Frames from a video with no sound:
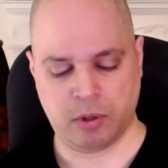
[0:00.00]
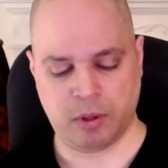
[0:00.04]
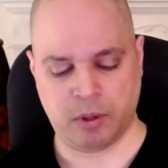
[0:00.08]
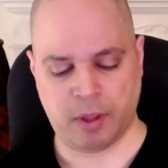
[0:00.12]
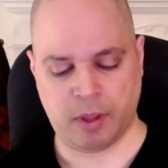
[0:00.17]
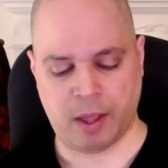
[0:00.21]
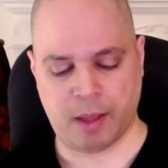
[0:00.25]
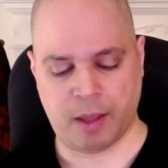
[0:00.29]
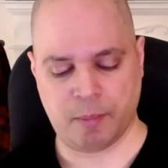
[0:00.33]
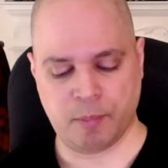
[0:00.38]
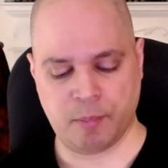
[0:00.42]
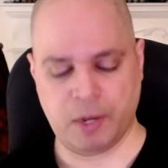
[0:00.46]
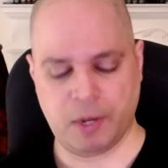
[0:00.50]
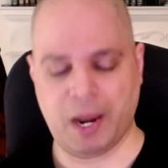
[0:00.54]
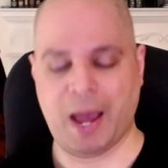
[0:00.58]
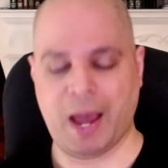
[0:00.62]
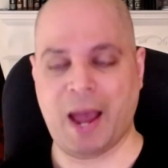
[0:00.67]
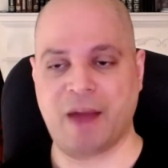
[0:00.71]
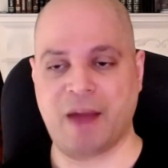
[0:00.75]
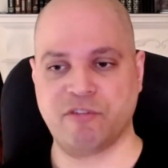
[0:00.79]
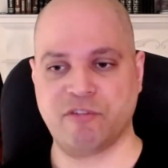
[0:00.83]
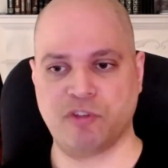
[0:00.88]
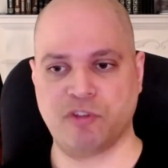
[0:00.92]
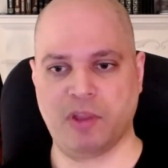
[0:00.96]
But
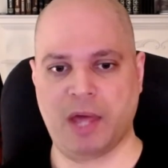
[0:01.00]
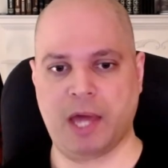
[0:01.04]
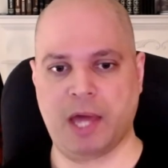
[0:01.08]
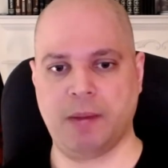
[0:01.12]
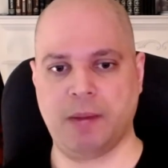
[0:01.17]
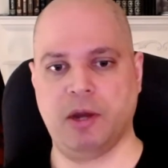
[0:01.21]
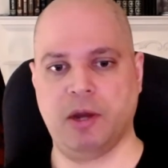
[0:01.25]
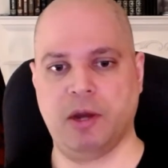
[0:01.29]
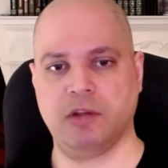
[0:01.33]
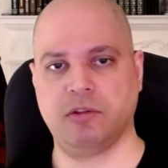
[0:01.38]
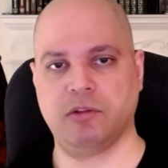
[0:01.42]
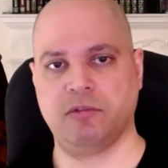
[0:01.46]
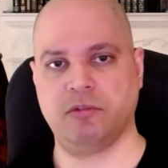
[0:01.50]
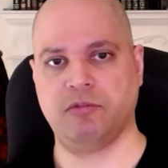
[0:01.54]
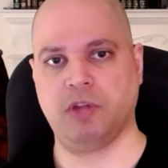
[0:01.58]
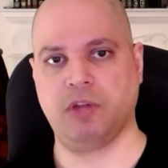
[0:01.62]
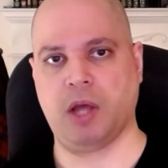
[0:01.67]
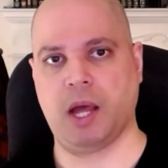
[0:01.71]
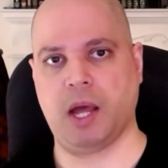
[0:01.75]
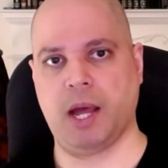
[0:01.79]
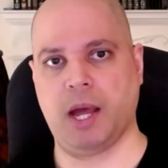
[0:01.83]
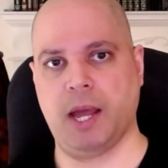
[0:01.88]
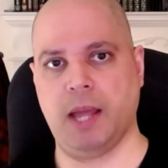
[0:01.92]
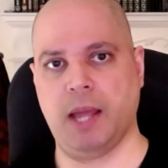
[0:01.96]
after that amount of
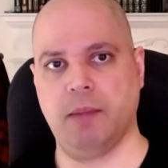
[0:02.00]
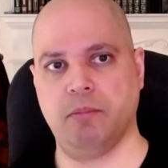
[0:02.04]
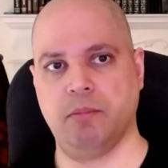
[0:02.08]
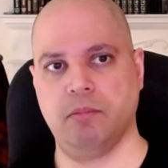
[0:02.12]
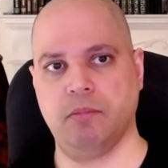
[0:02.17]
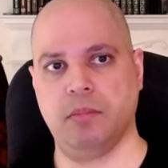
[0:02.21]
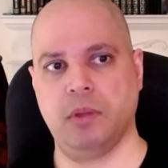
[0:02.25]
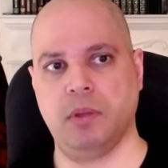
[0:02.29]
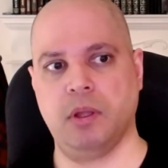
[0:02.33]
time,